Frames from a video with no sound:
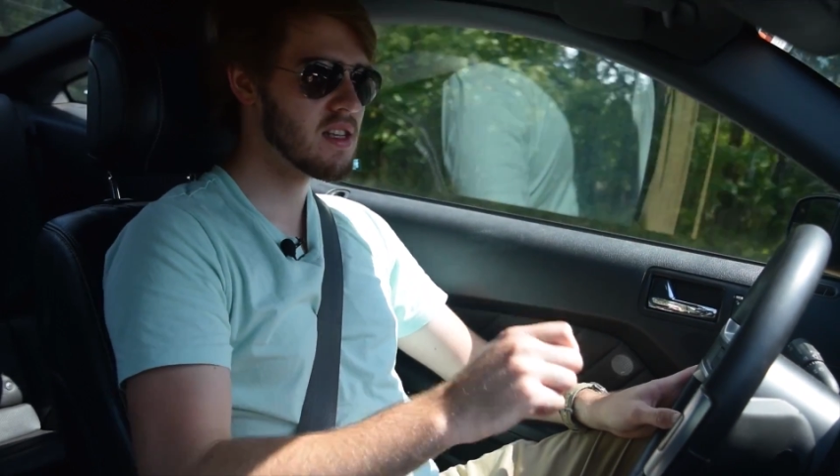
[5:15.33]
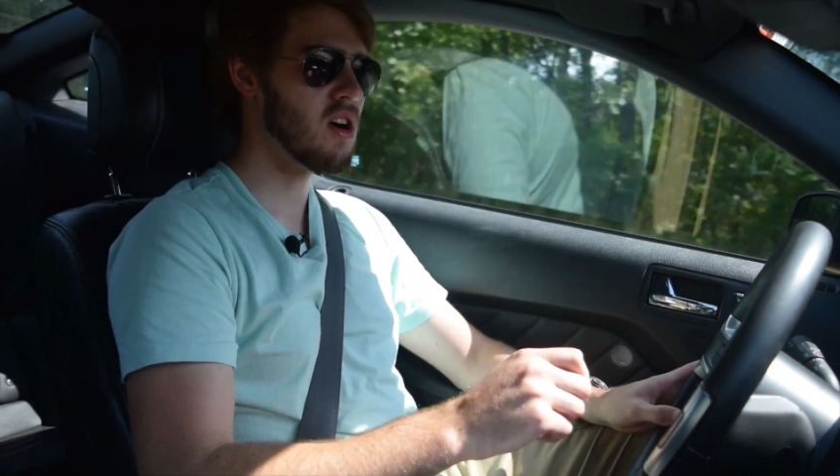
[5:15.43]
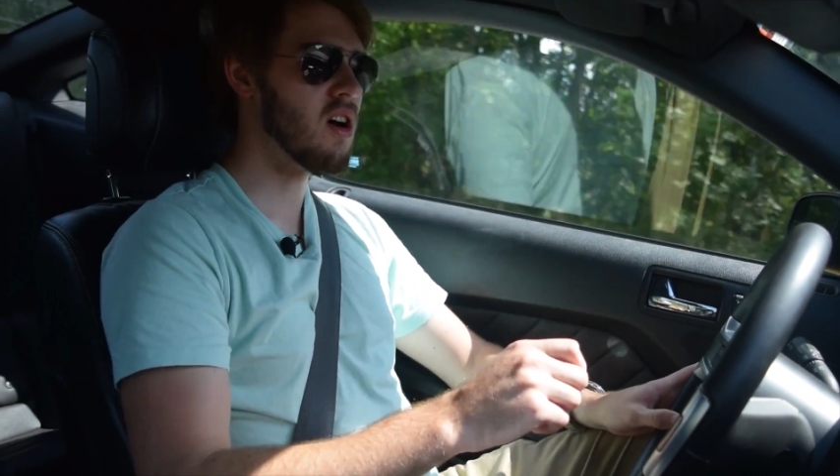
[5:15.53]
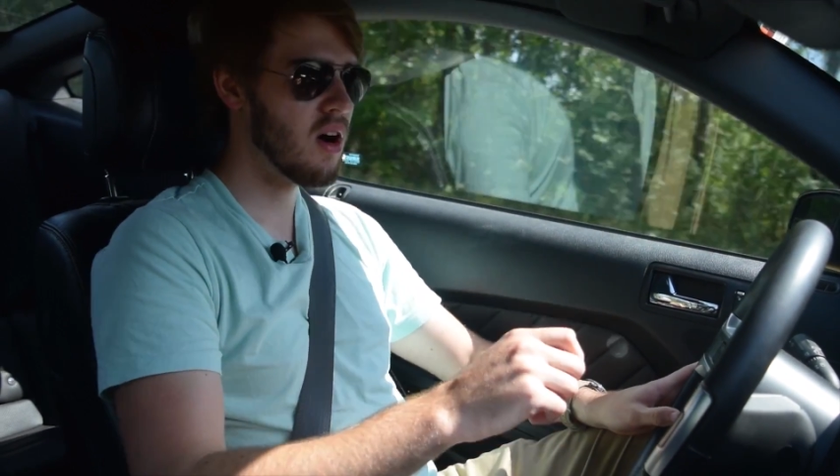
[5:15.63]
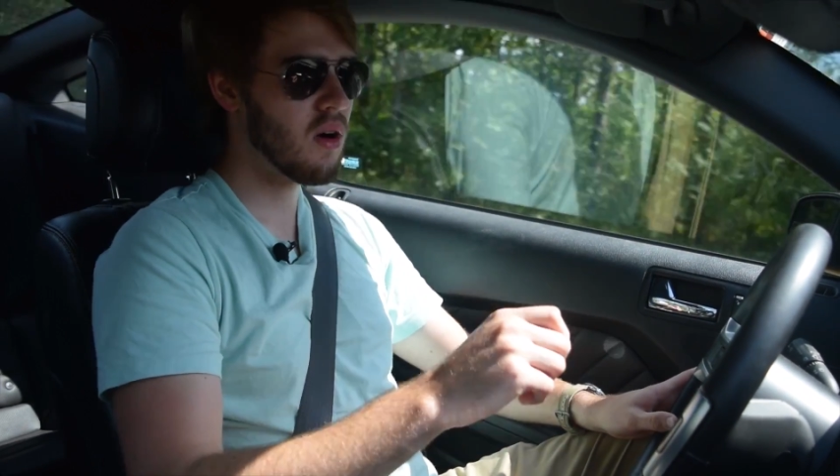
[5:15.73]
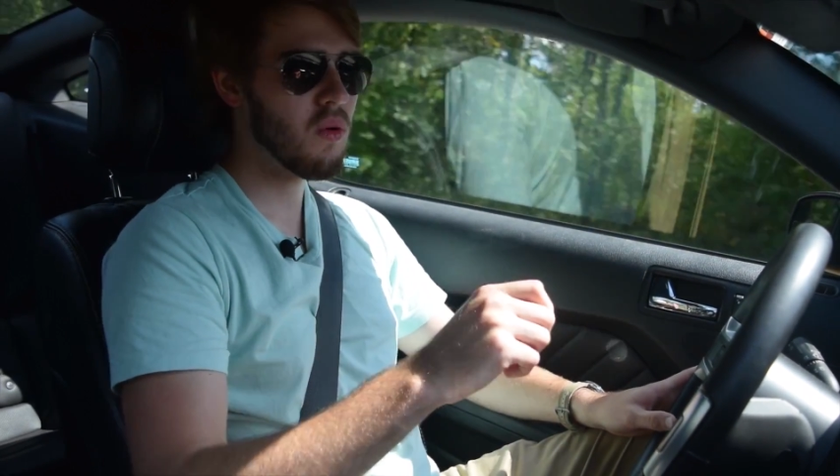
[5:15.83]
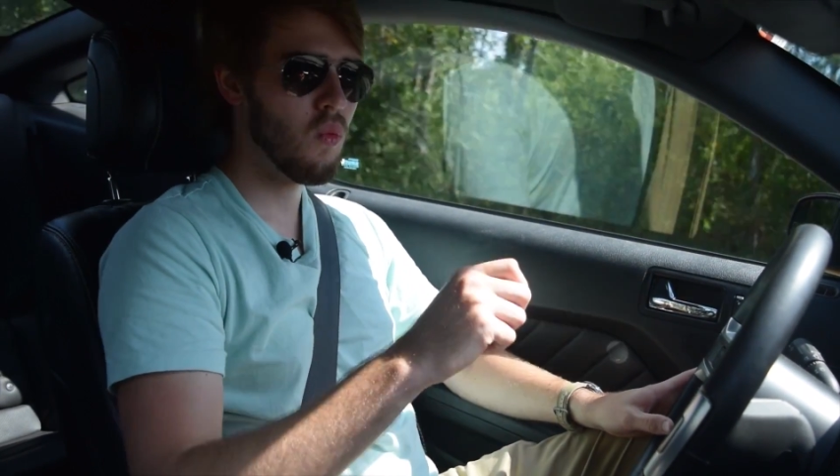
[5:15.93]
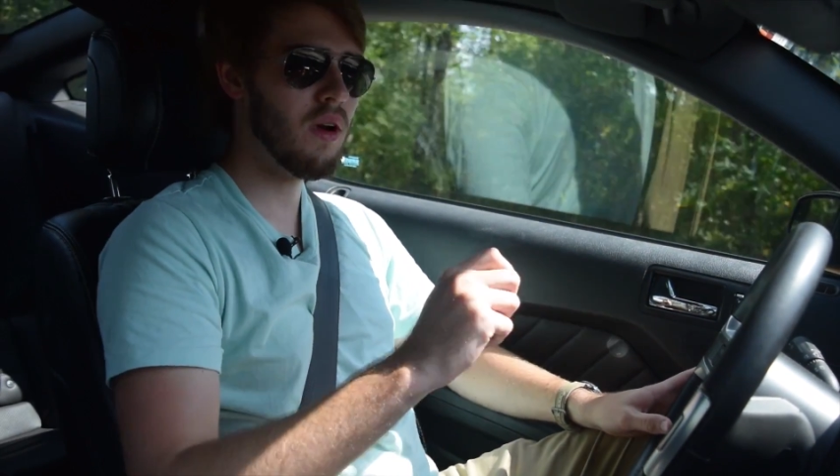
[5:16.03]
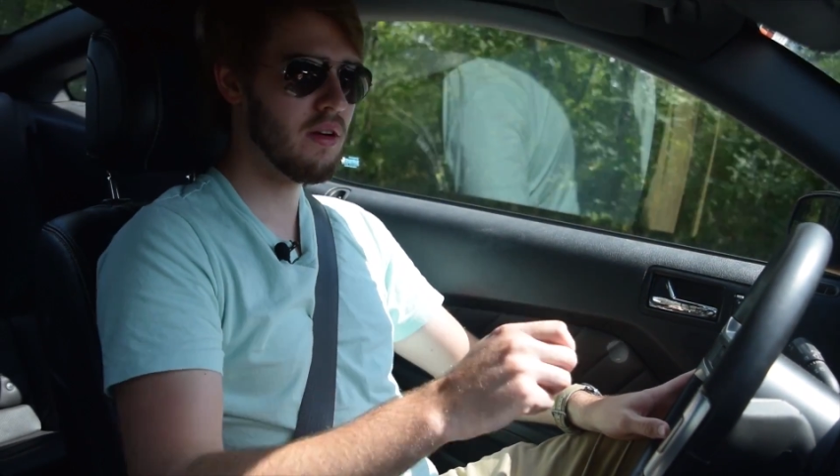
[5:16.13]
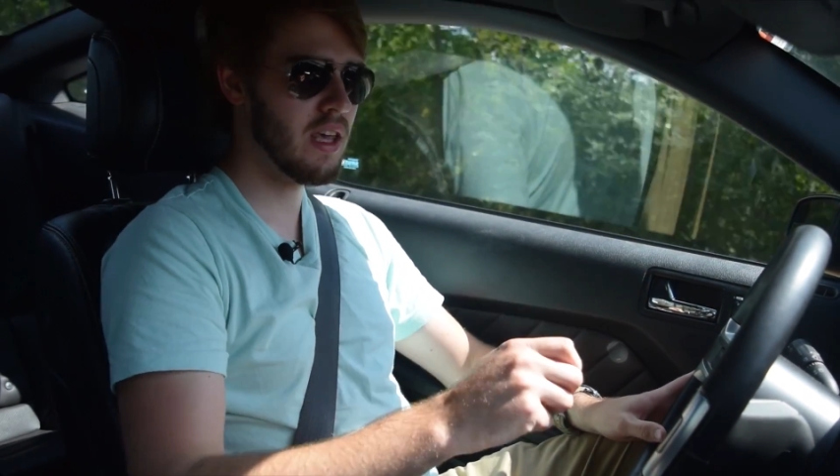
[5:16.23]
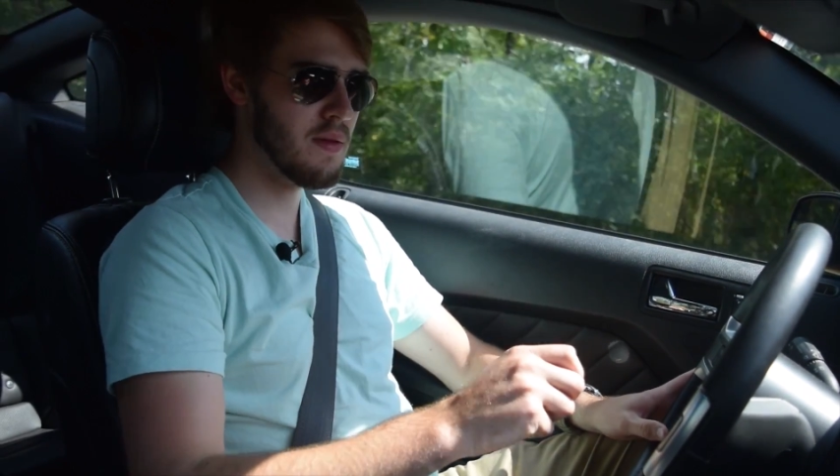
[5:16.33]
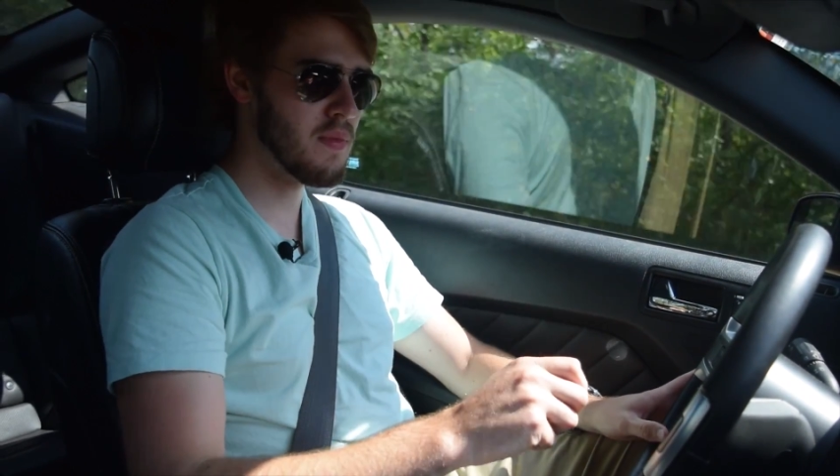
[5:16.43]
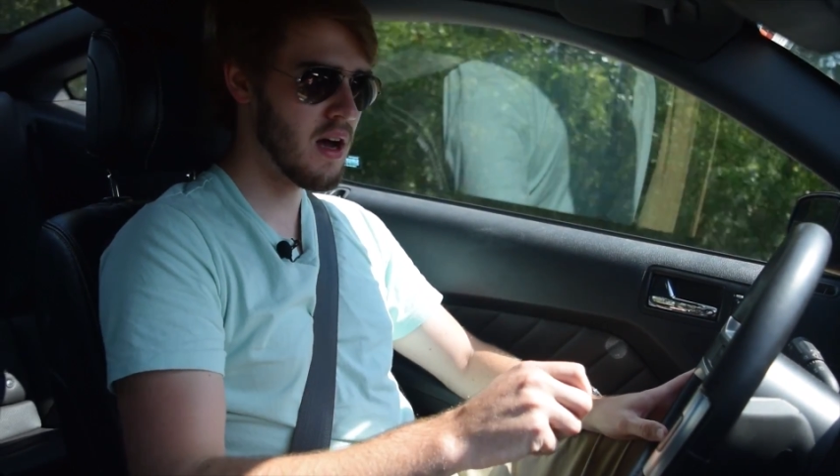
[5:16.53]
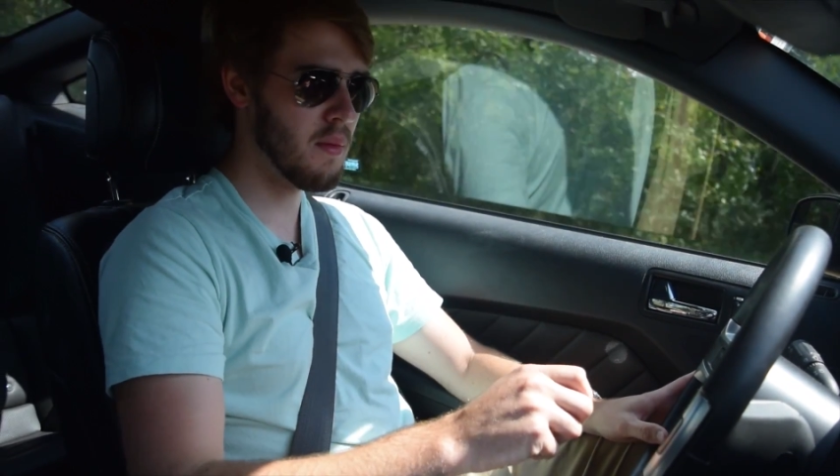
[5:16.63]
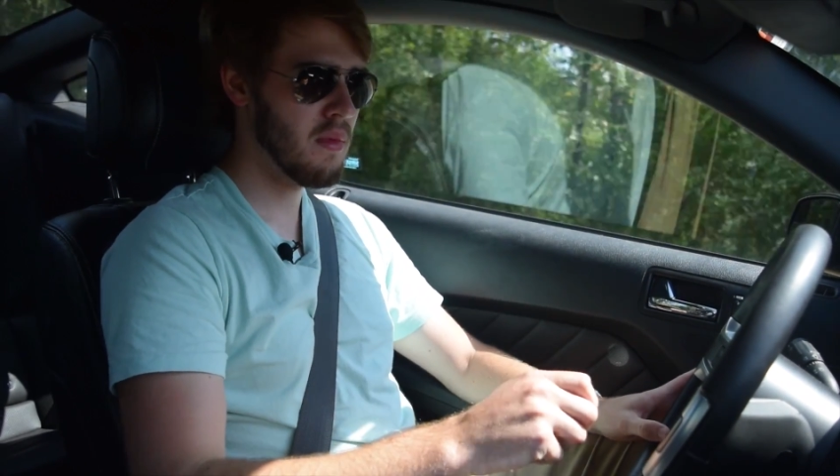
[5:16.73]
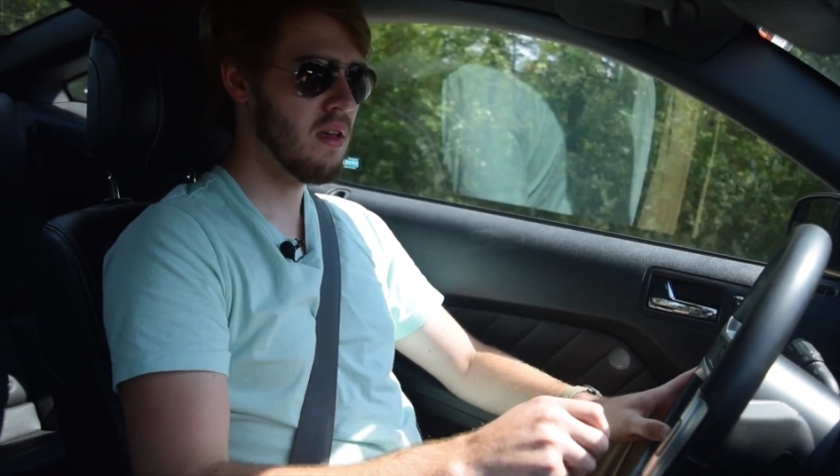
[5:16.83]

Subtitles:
car will keep up